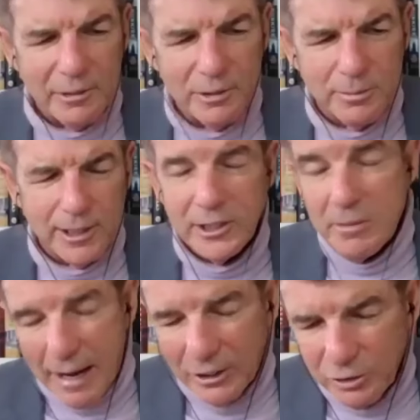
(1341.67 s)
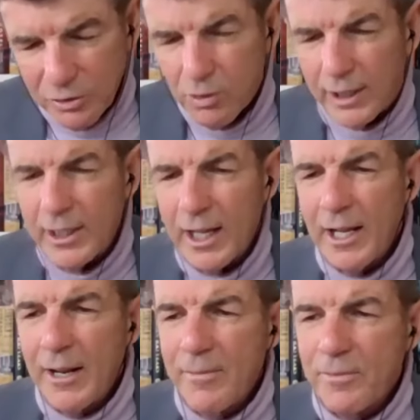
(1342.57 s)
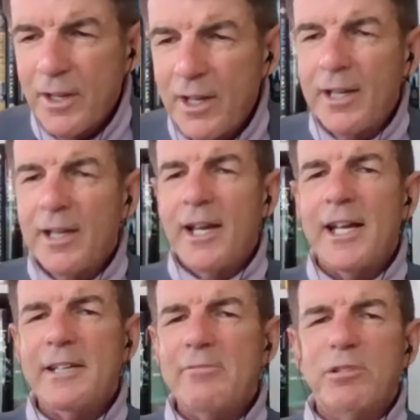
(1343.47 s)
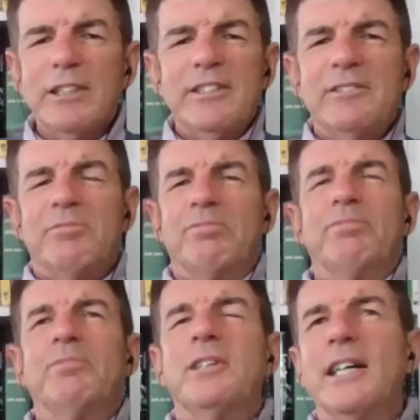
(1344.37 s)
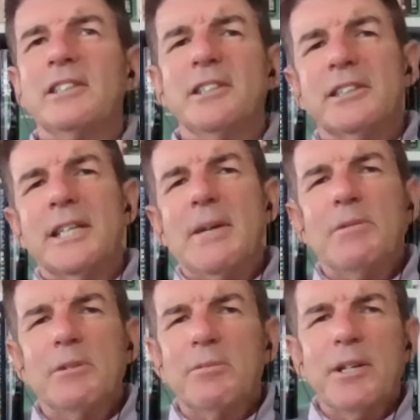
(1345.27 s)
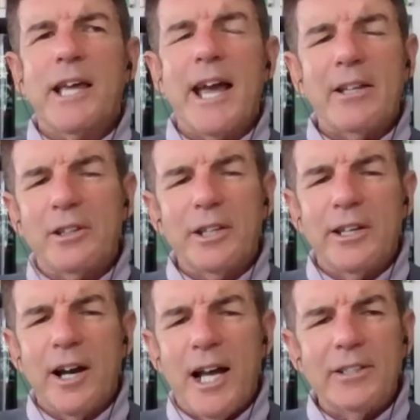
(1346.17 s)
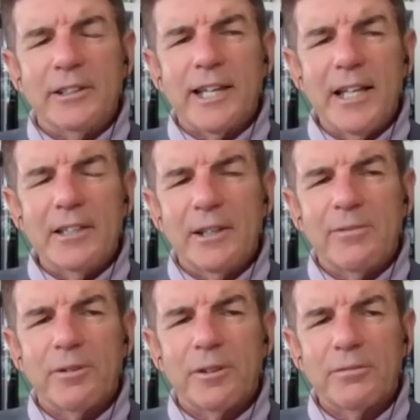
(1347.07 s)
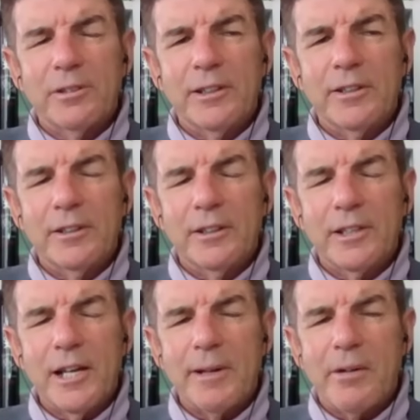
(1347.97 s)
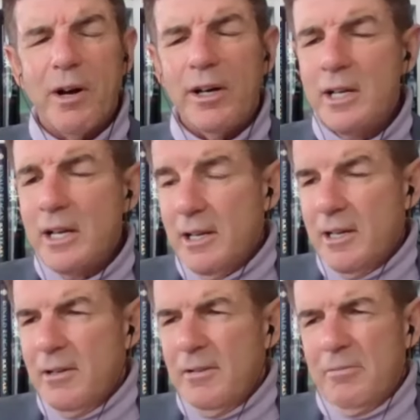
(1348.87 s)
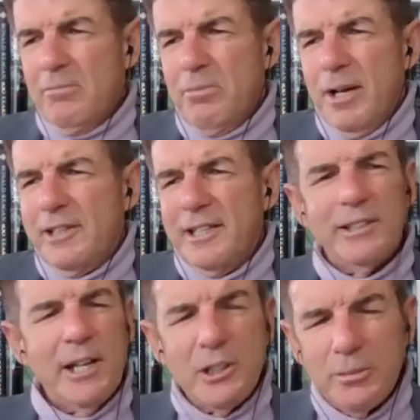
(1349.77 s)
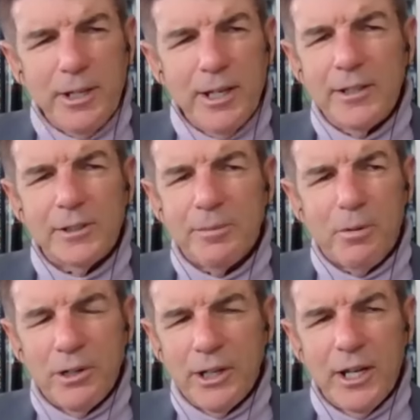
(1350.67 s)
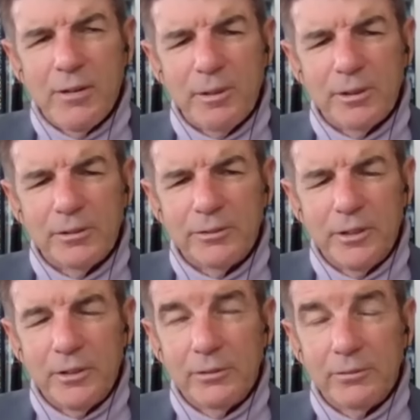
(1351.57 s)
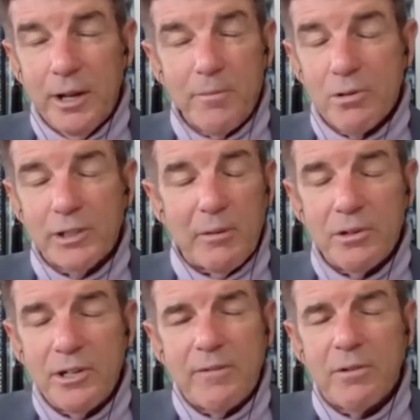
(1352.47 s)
language debates. He might do one. And he really doesn't seem to be the ideal candidate for the Quebecois, but they seem to be supporting him in the numbers I would